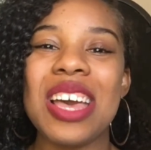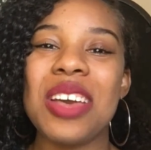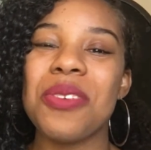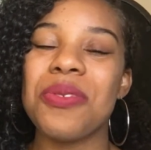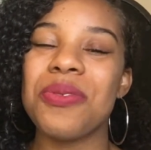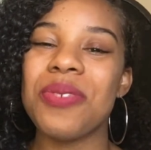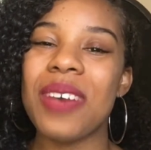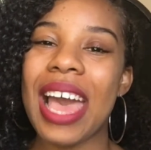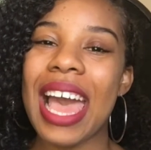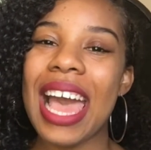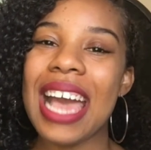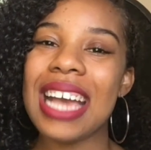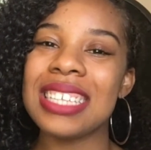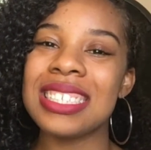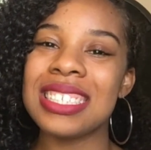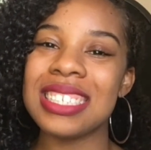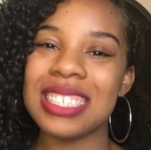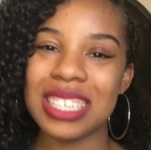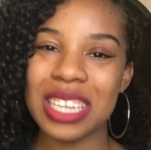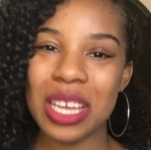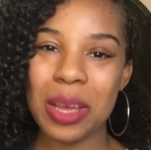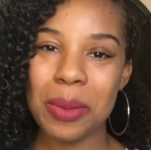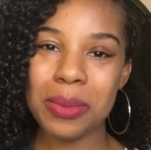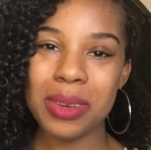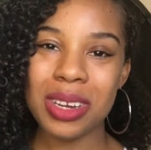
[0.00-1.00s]

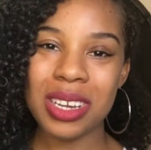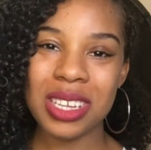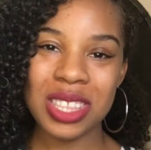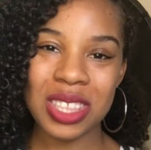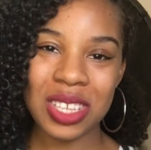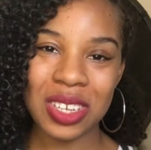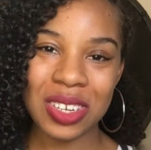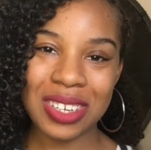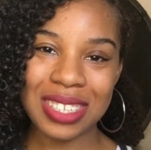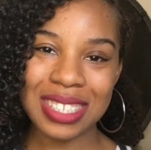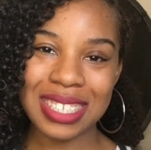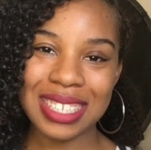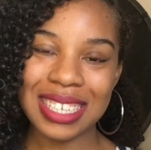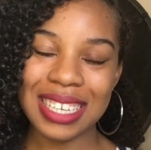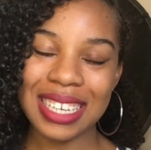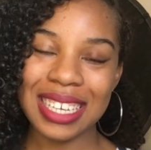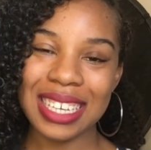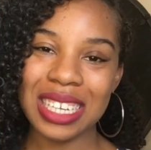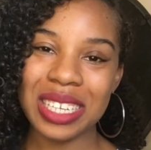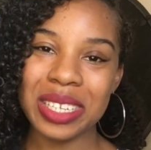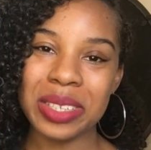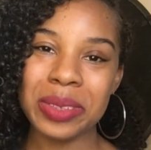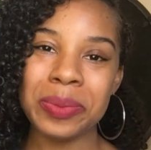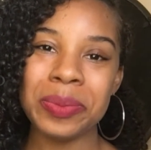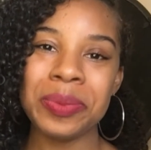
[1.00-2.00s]
Fact number
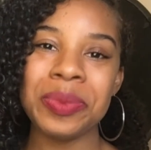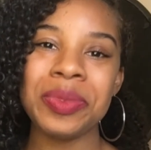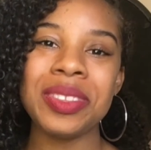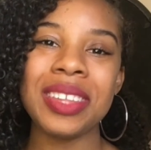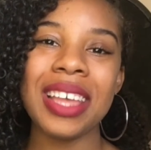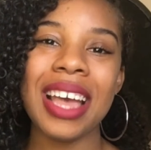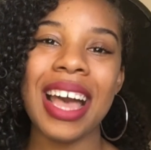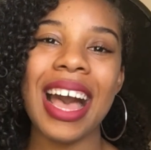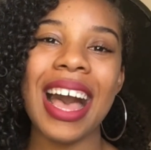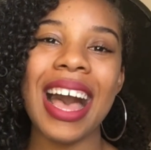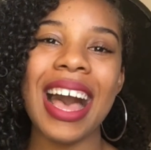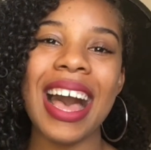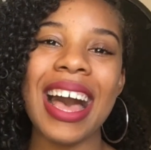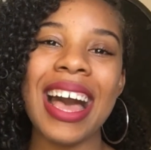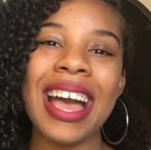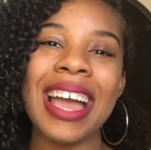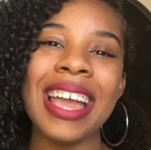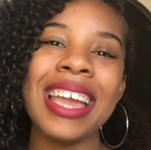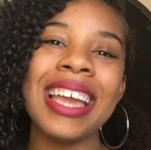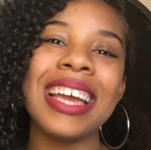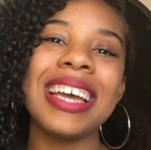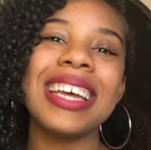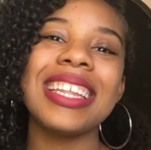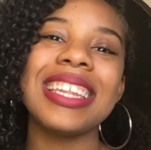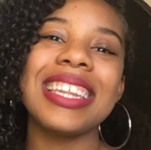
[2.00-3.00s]
13,
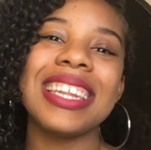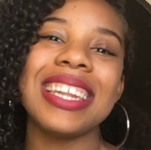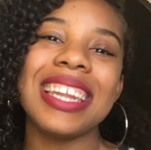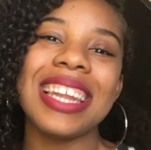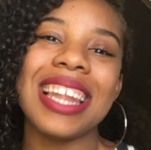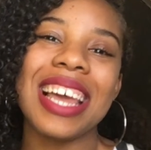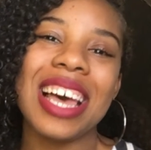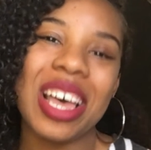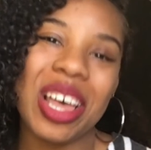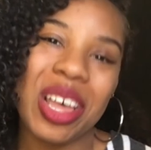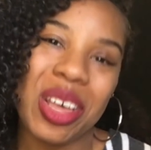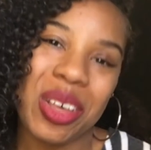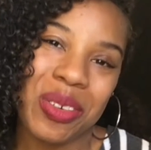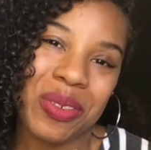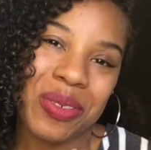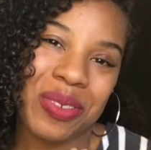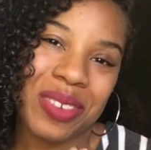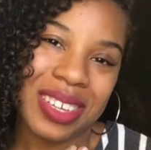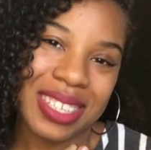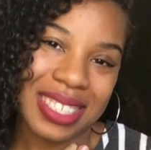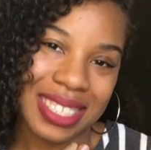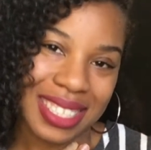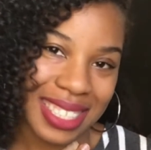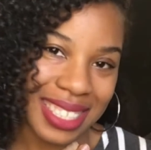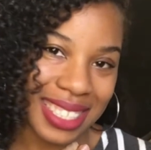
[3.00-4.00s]
I love
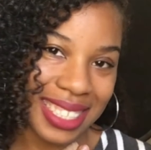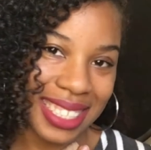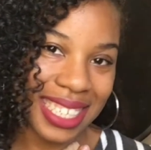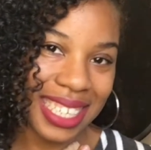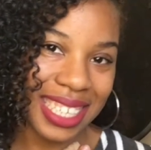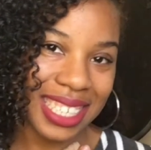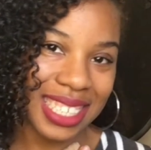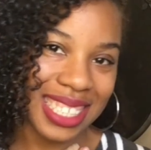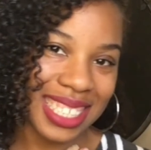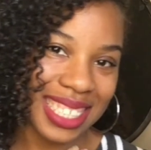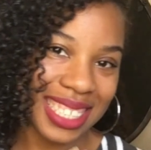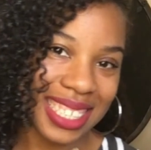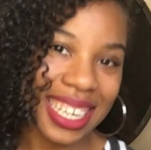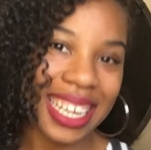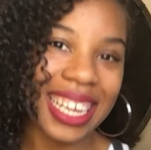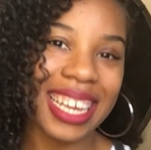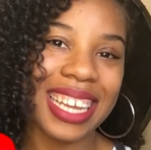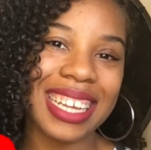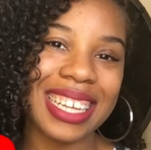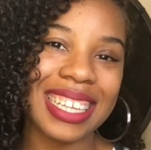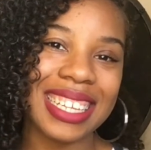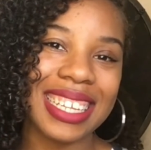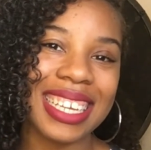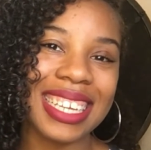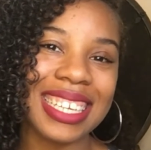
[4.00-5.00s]
to teach
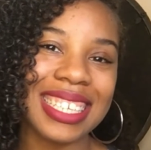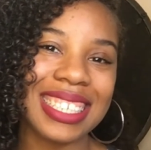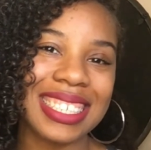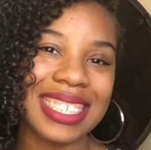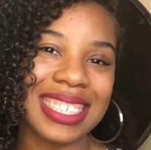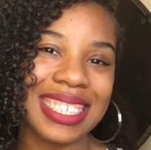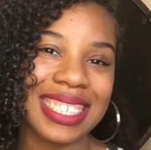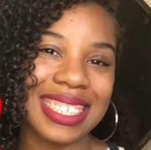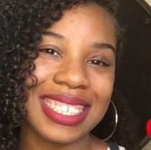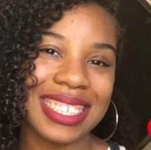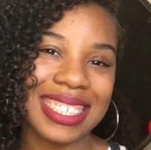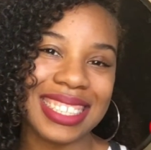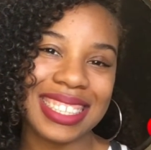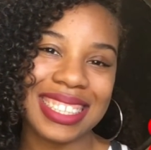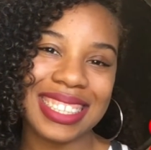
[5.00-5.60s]
English.